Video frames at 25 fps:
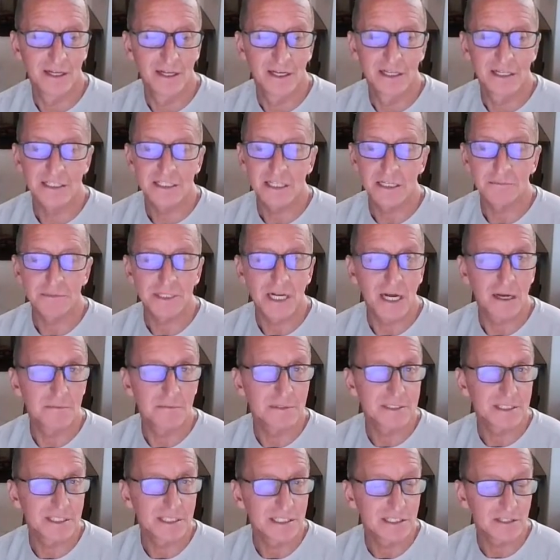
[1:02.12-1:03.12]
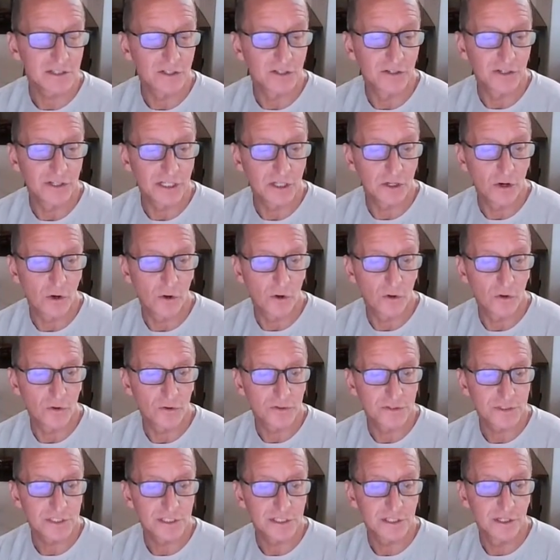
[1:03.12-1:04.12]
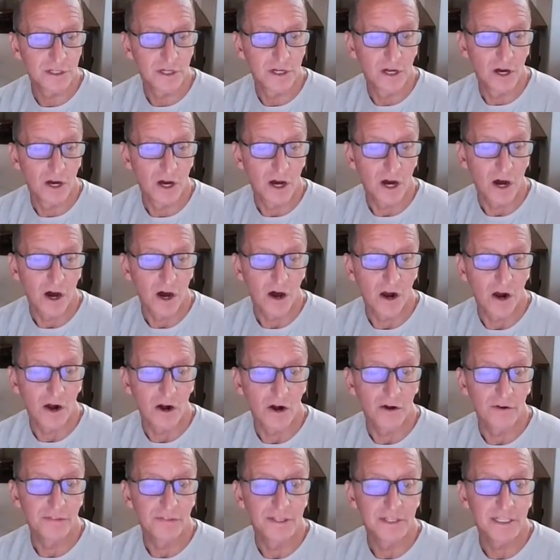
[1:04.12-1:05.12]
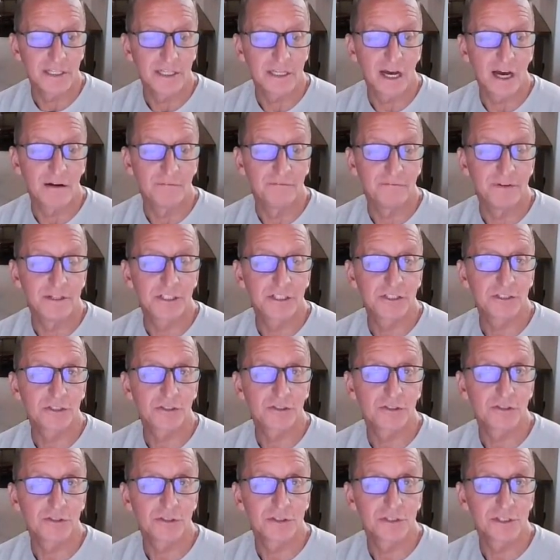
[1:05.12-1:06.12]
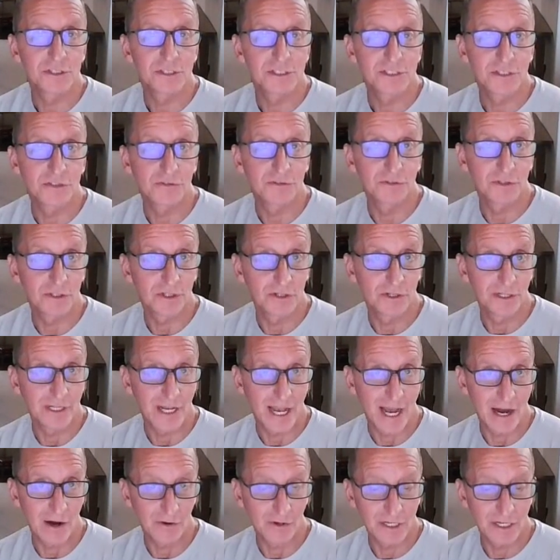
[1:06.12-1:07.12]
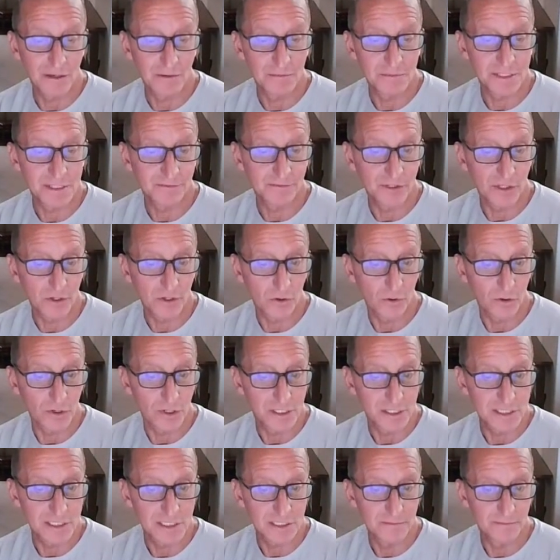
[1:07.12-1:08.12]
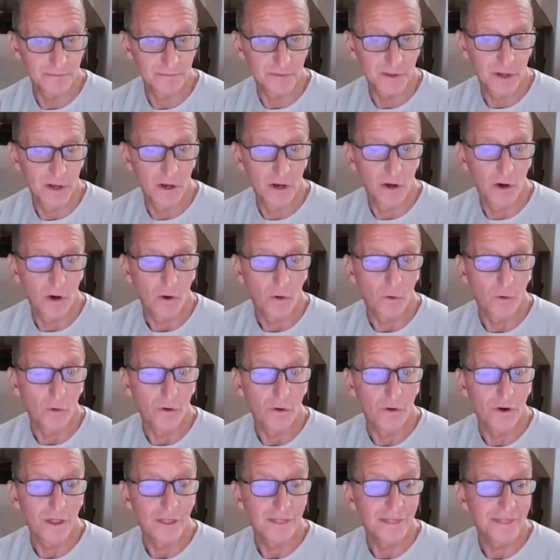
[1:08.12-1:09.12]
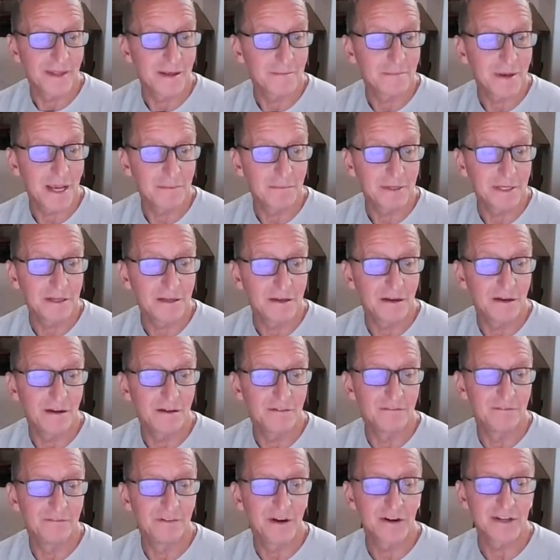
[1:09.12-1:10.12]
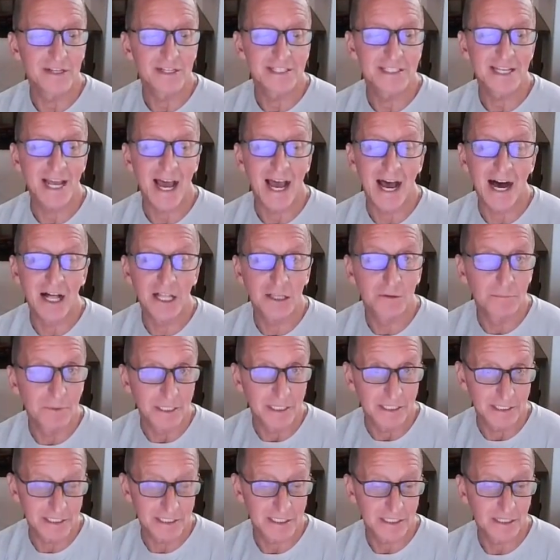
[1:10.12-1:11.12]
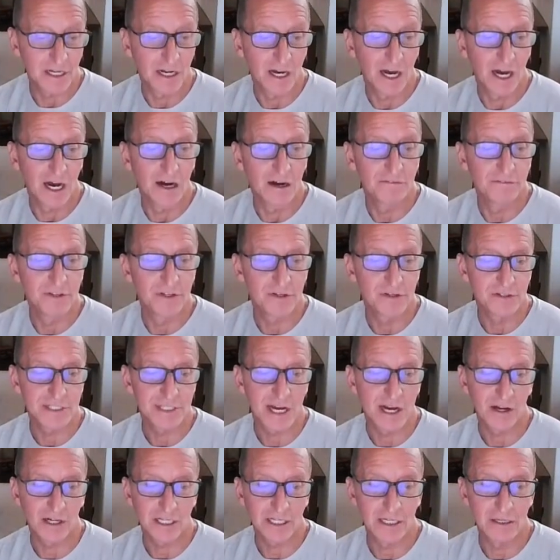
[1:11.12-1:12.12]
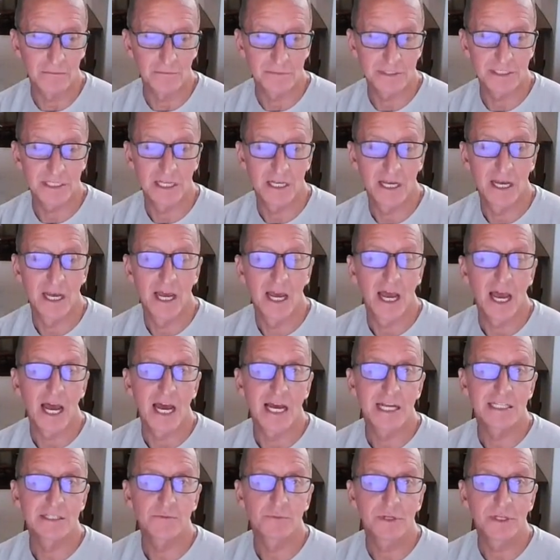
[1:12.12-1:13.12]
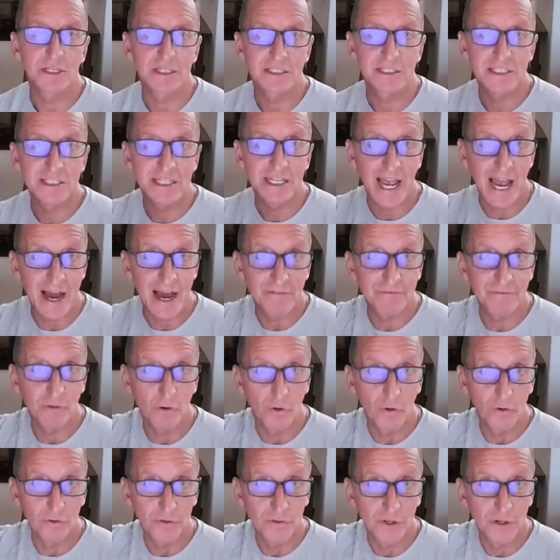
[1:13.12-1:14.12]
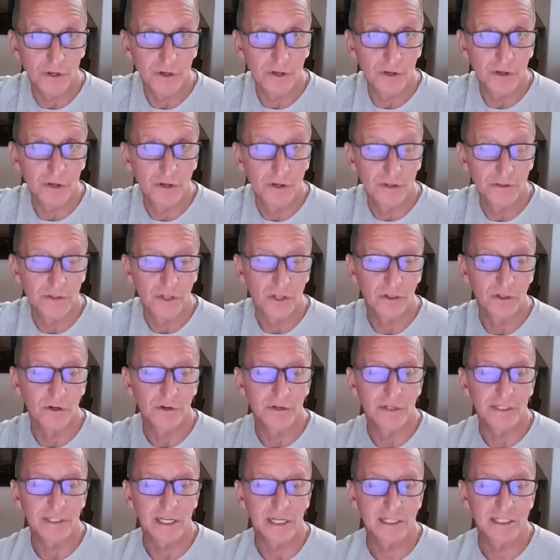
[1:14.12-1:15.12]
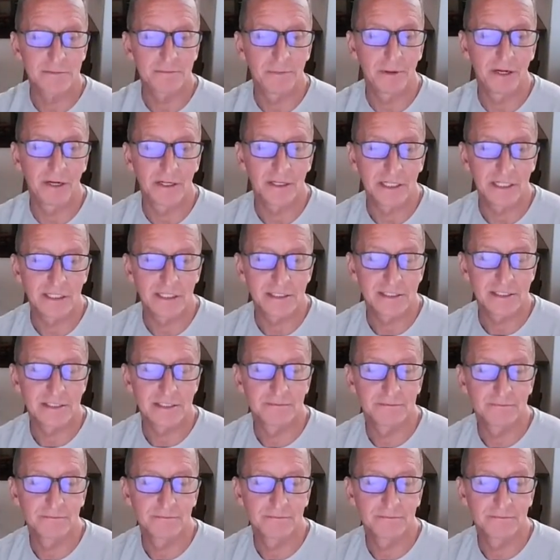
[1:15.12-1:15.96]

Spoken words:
Sometimes these learning goals are the official student learning outcomes of the course, or they may be various elements of those outcomes as we scaffold the learning experience.